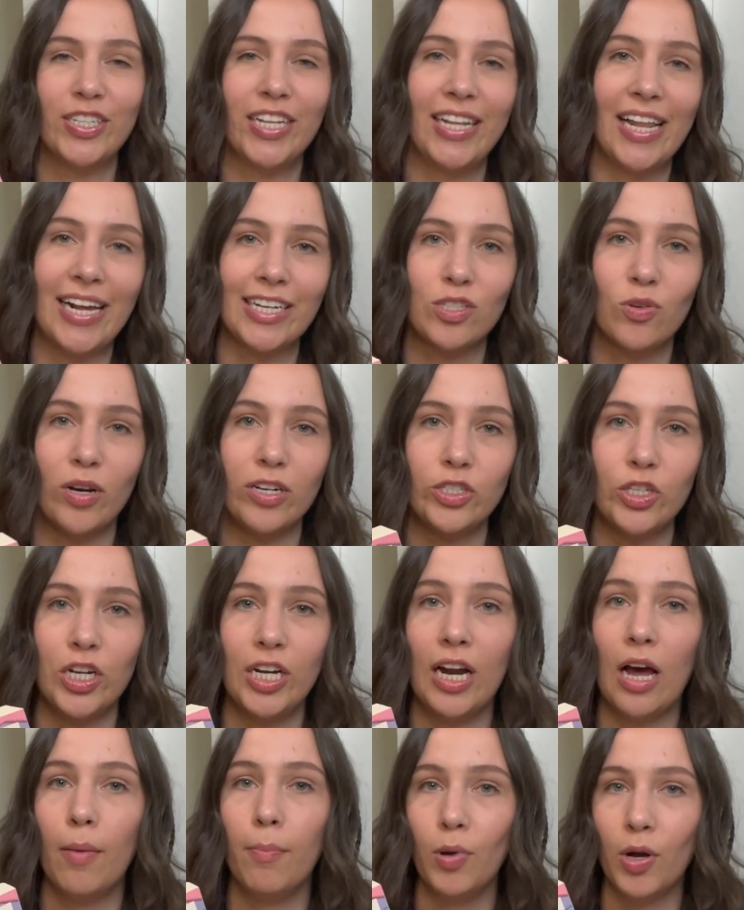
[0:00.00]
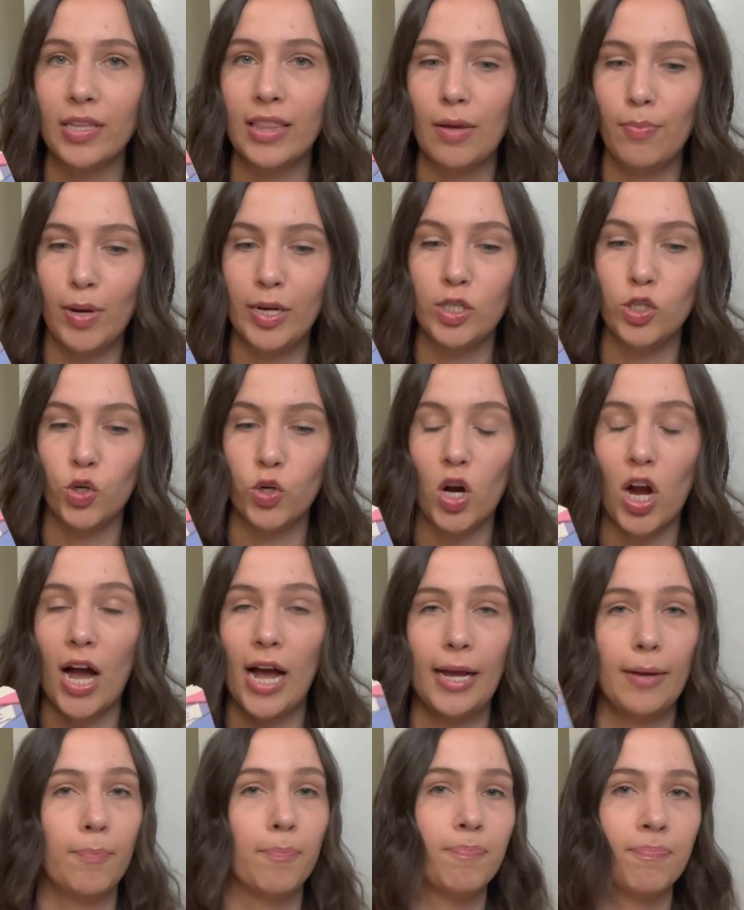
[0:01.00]
the next question, a book that made you
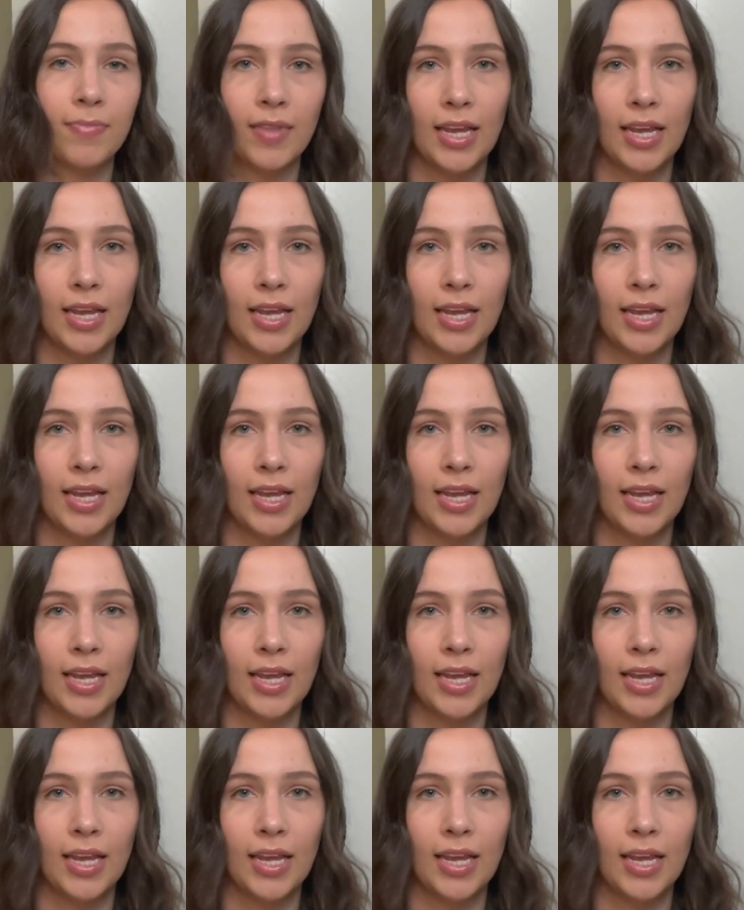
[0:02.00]
cry.